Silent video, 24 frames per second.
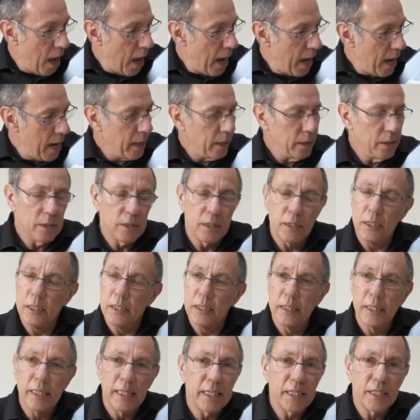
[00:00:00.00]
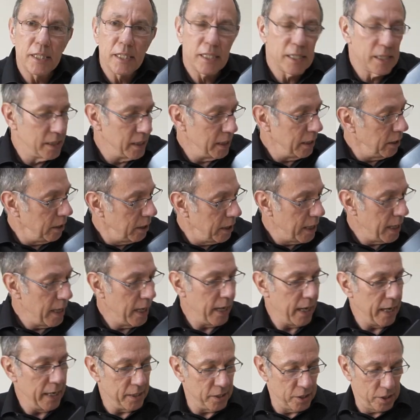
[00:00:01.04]
And it's still
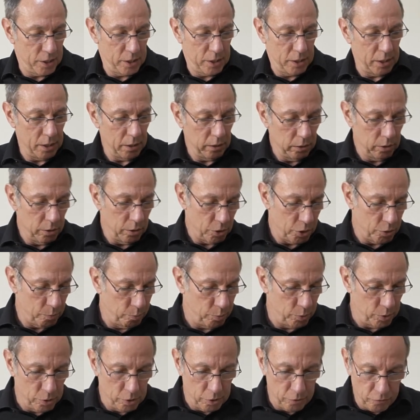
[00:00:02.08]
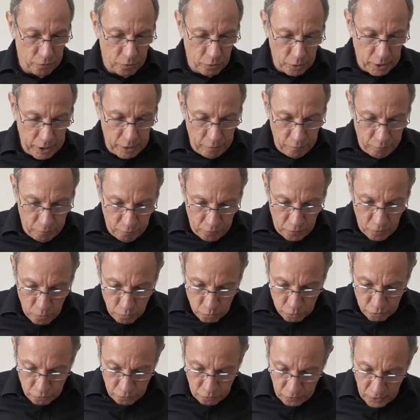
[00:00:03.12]
there. It still looks beautiful. It
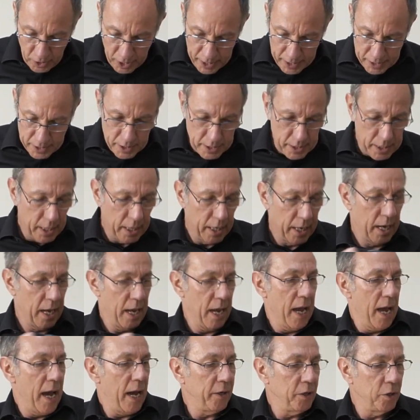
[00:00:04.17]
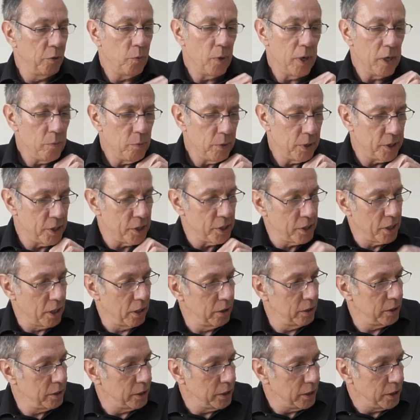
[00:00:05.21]
folds flat. And the way we
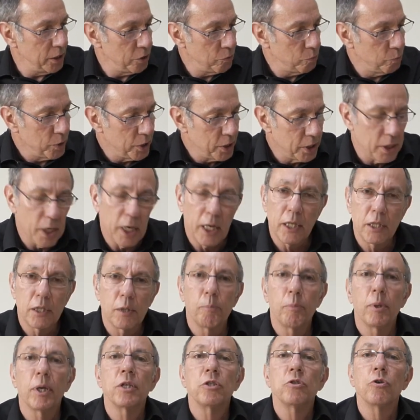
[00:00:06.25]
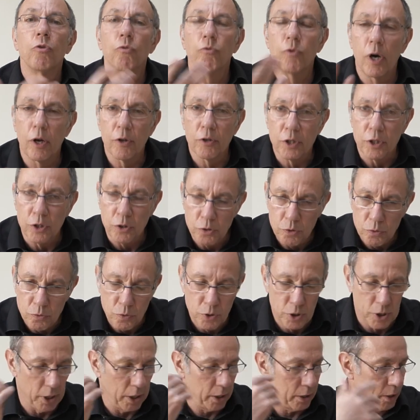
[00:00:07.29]
design these, we select the picture, or rather you
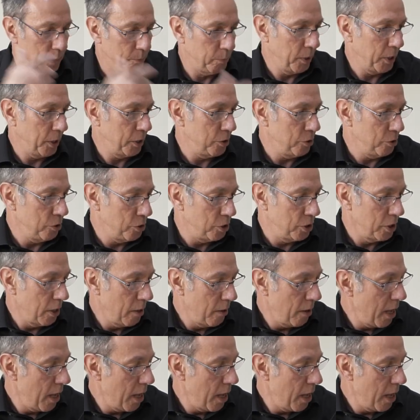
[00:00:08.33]
select the pictures.